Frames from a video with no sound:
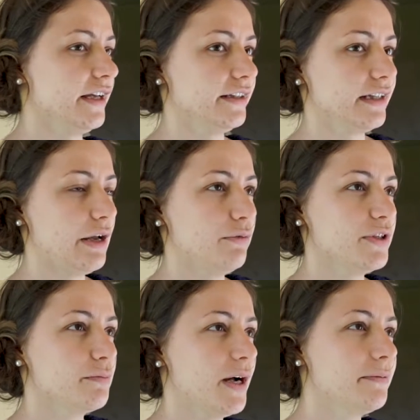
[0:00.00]
and I
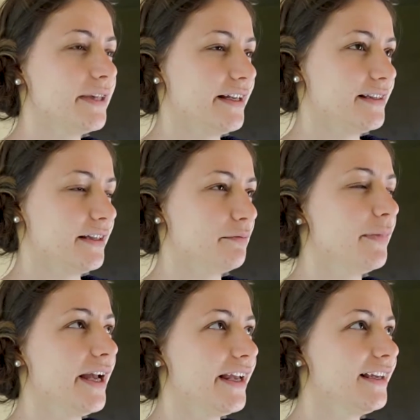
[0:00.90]
was baptized in
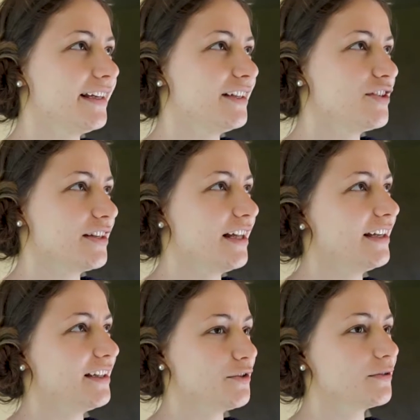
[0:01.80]
May and she died in